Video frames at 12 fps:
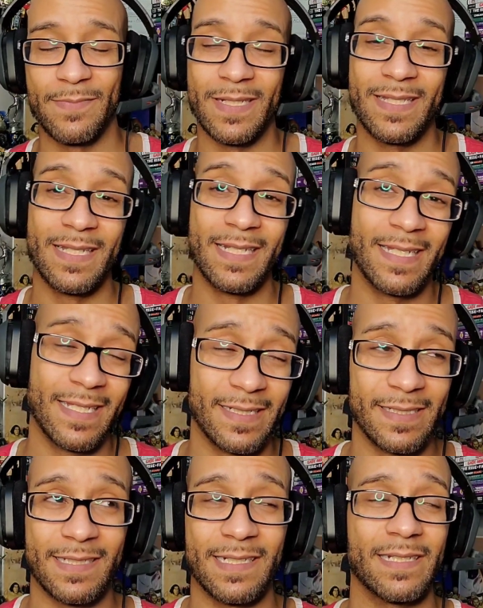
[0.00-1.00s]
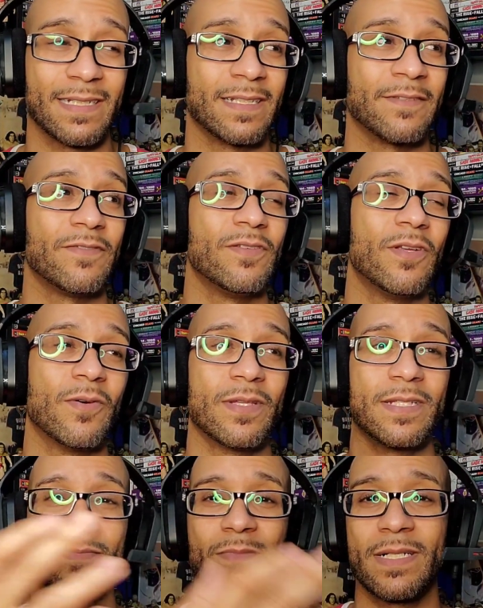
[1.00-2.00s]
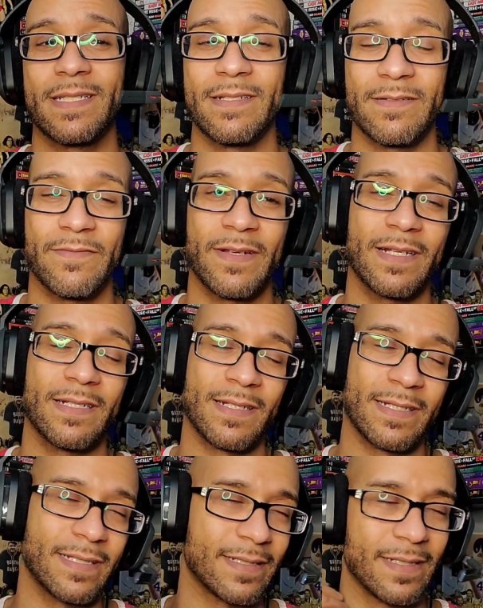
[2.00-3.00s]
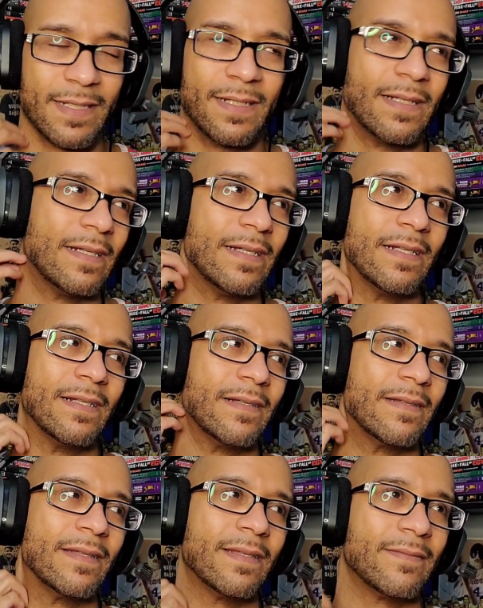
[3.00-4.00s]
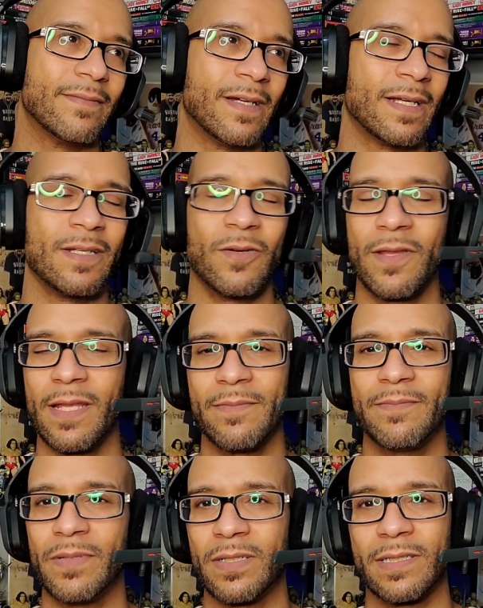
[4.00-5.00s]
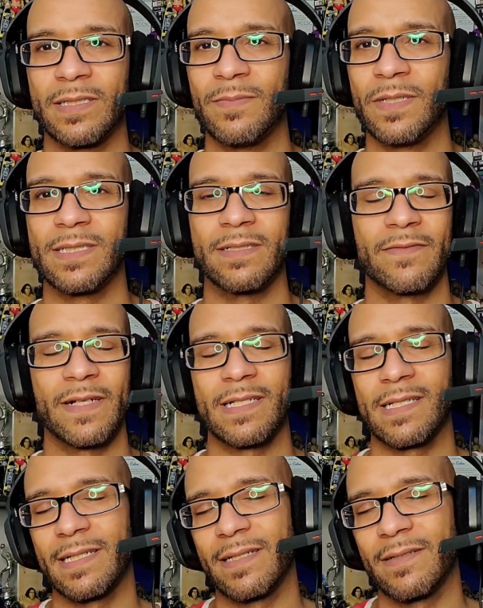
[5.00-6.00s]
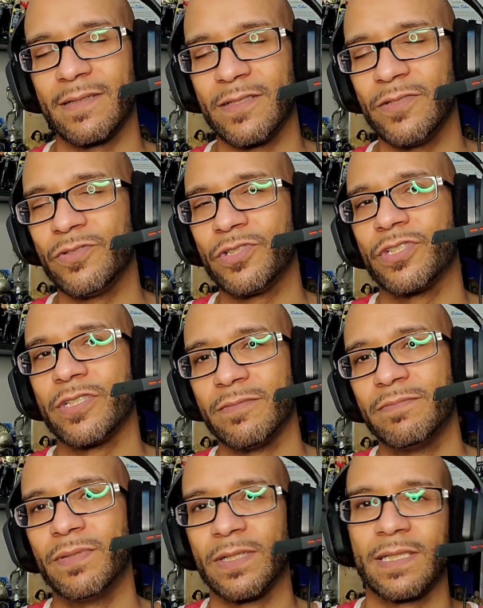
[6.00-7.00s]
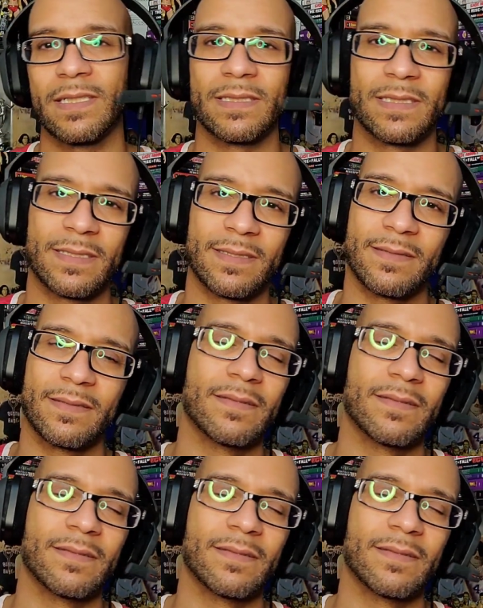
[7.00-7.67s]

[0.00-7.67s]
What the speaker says: But then again, it's like, if you know this months in advance, like, I know they booked this months in advance, like, you should have booked this,